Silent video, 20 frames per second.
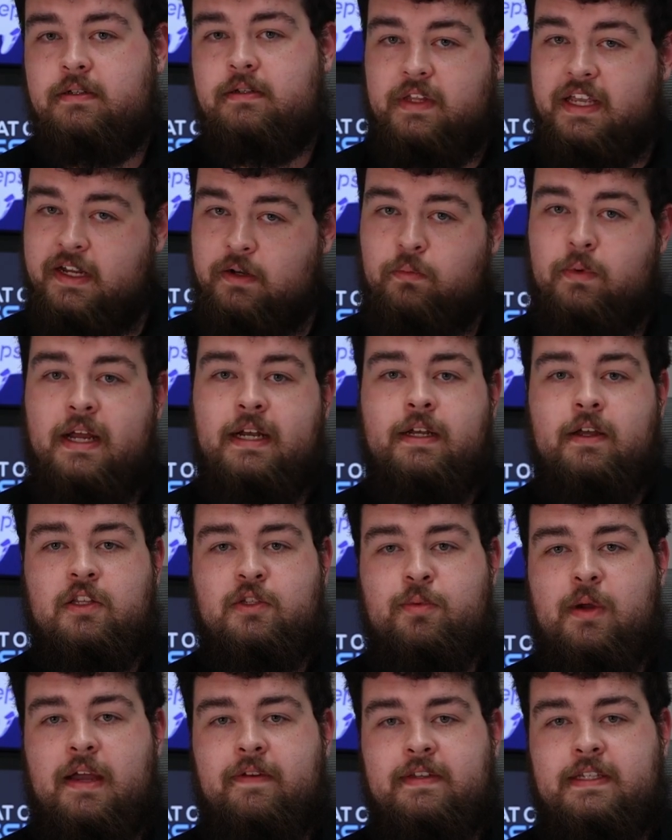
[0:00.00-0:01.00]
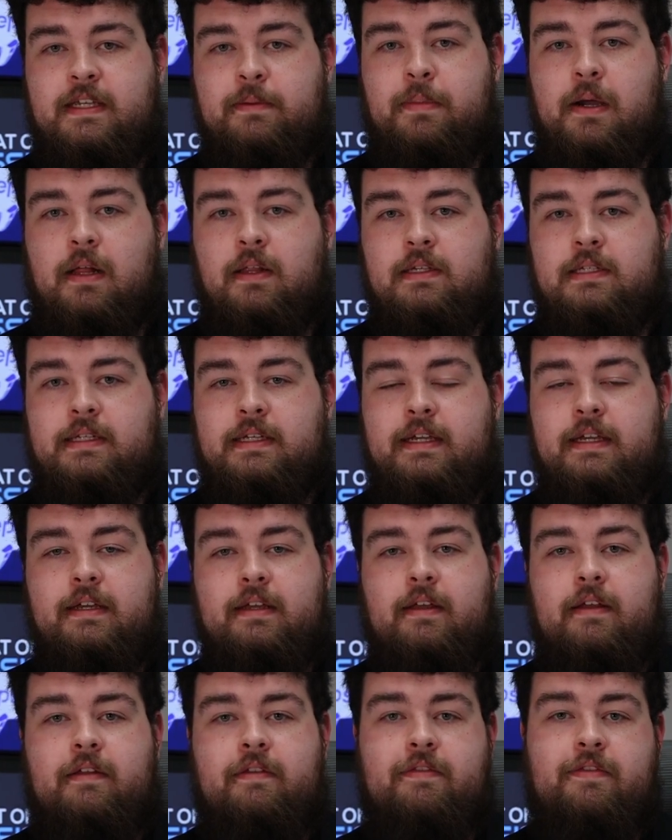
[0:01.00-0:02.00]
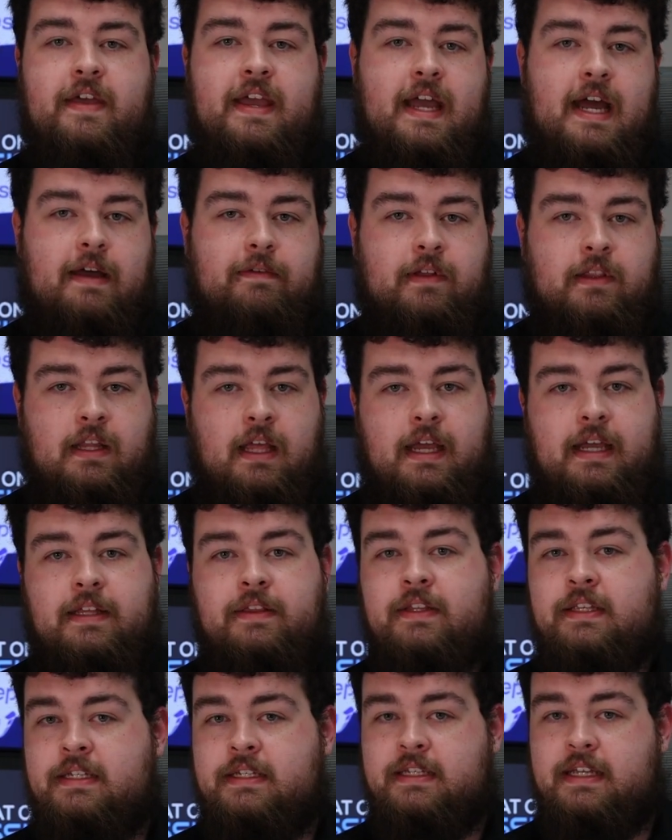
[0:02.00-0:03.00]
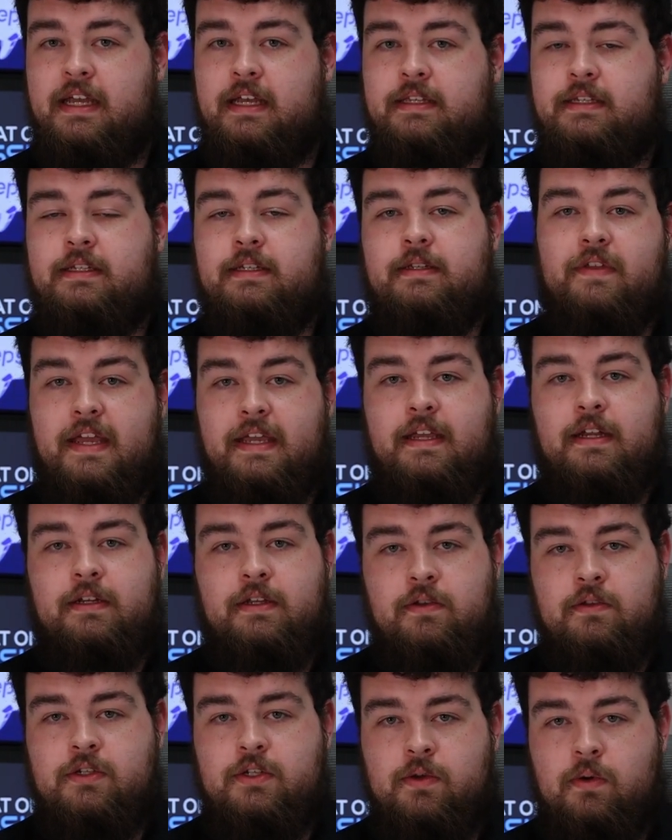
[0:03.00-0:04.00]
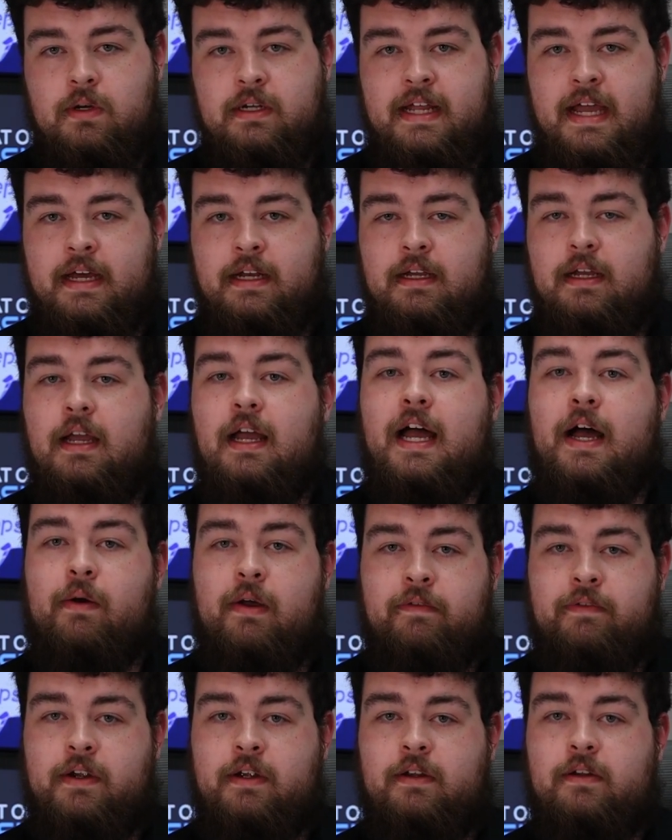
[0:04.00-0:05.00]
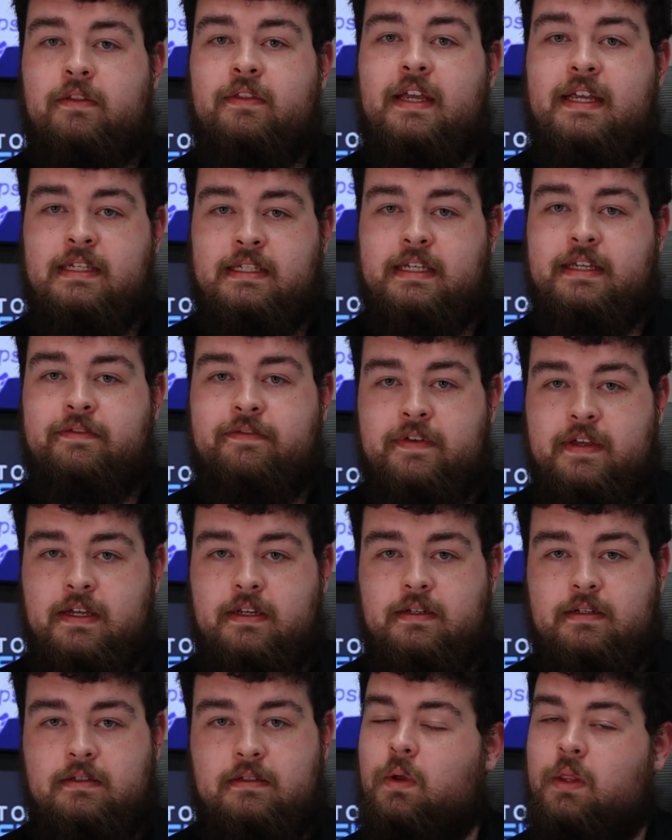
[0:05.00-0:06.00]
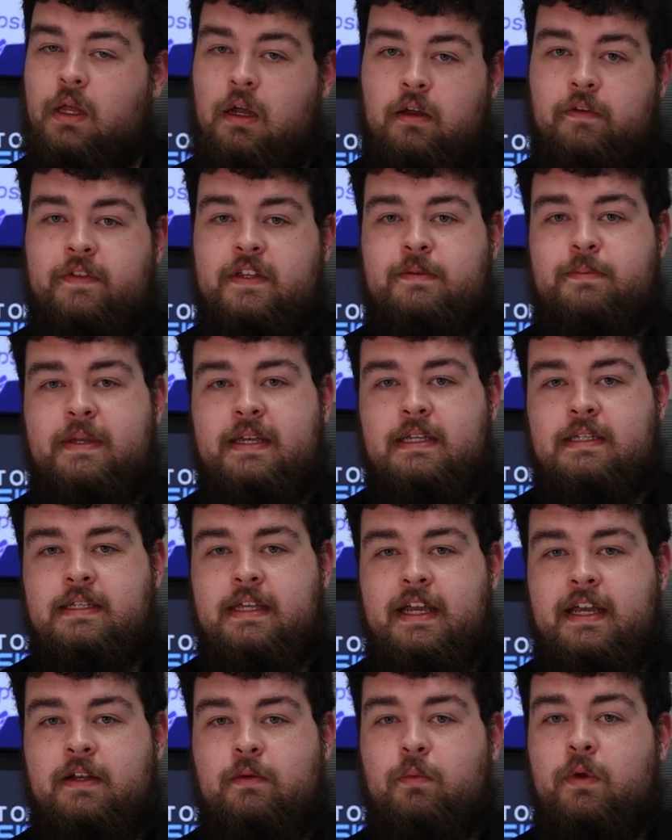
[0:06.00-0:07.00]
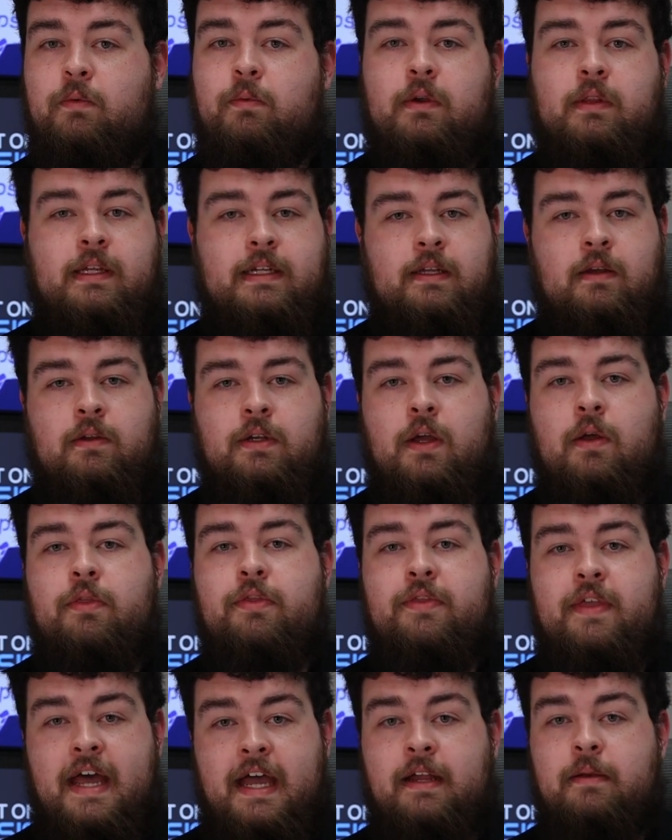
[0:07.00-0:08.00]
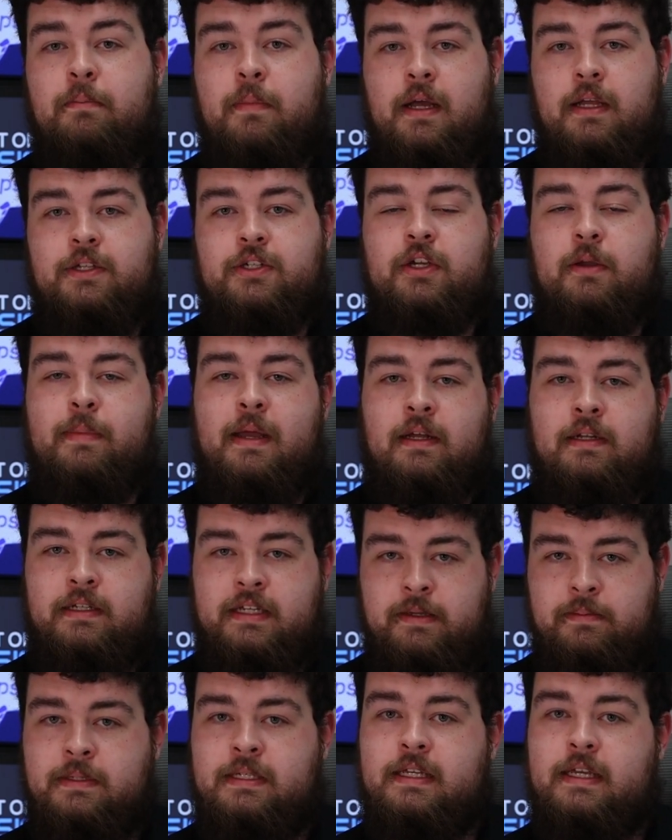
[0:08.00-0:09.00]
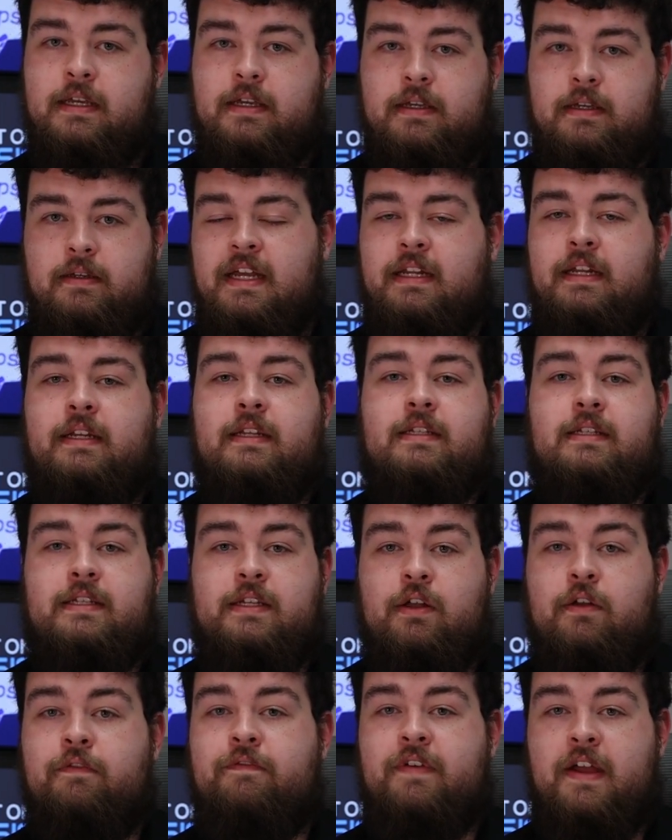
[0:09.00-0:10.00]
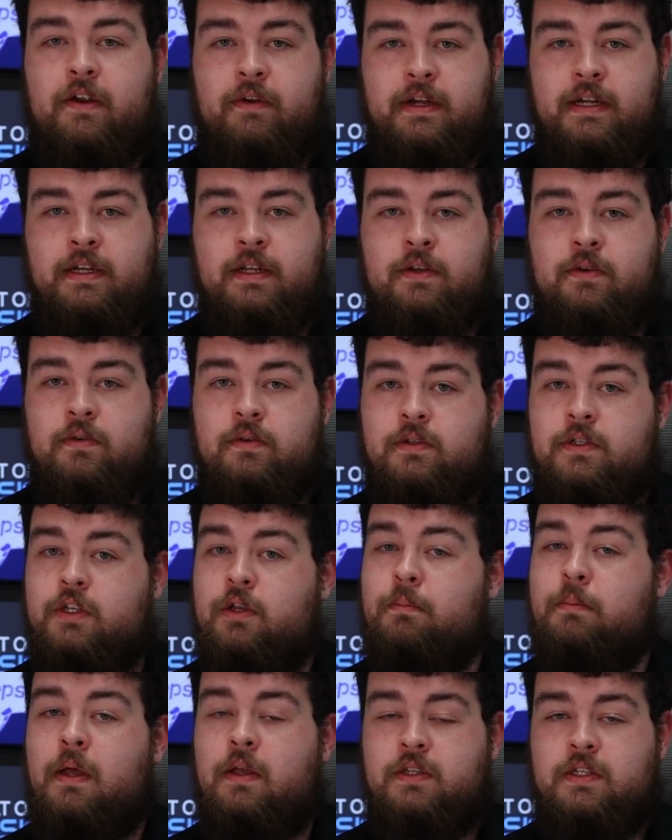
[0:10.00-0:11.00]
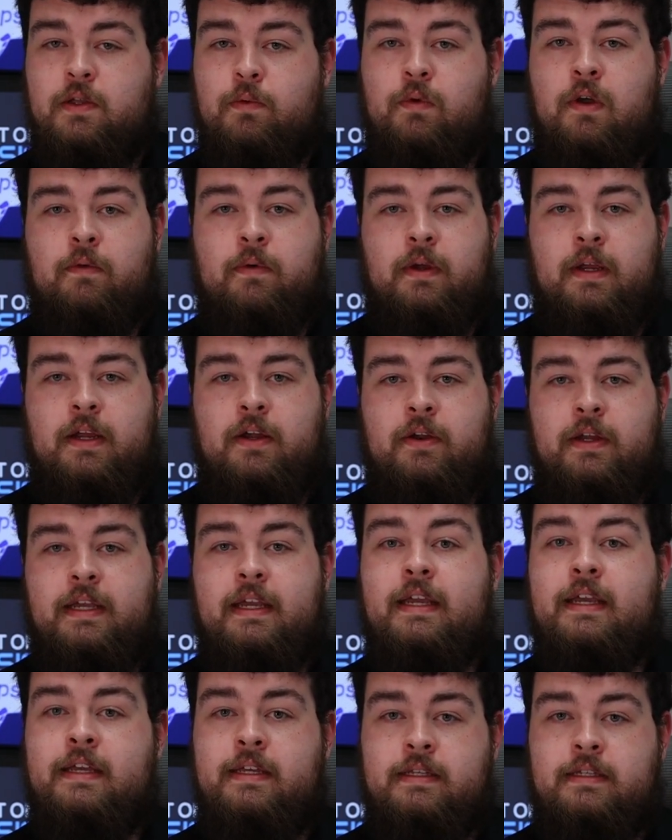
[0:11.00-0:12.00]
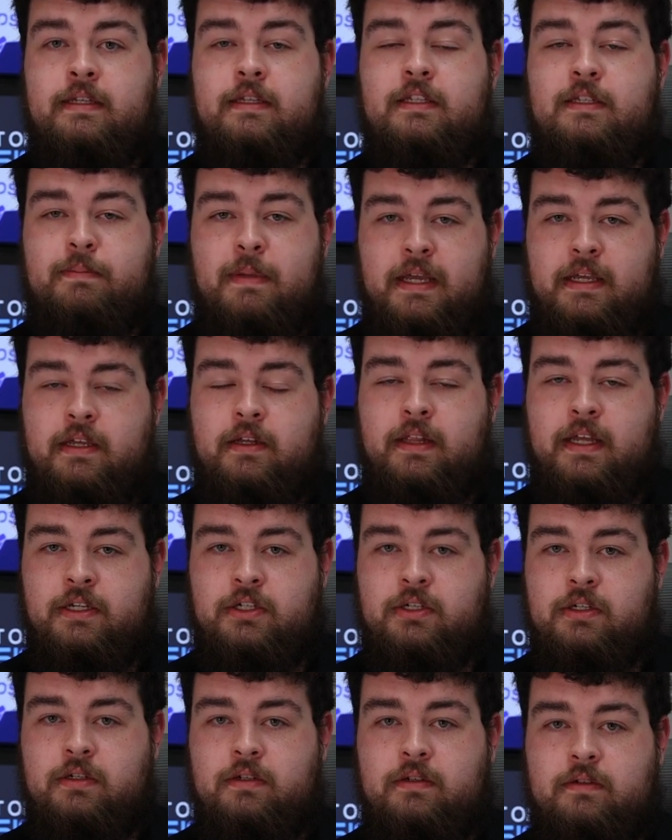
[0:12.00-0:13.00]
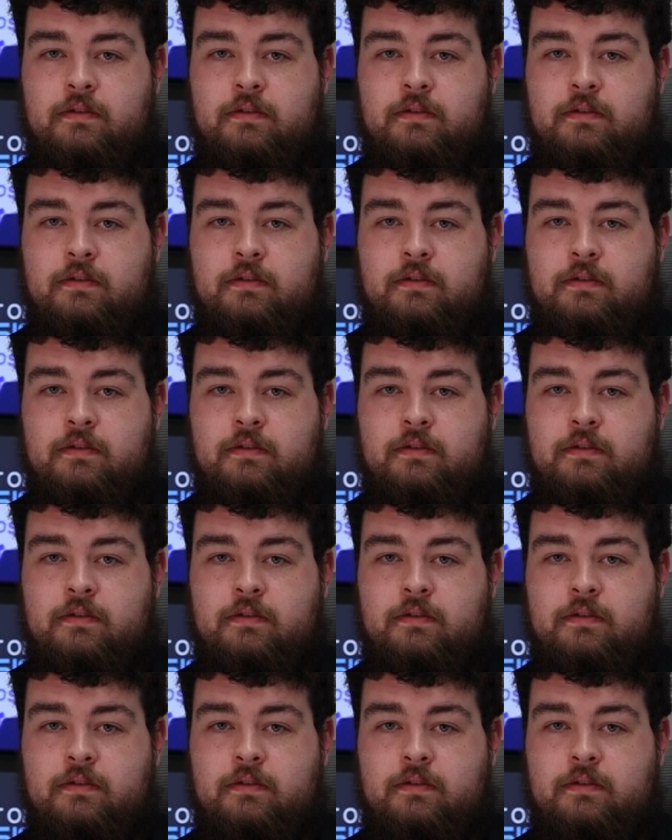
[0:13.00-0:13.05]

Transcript: In Rednote's privacy policy, they have a line that says they can use your data however they see fit. With all of this being said, we really don't know that much about DeepSeek, and it is still very new, so most of what we're hearing is speculation.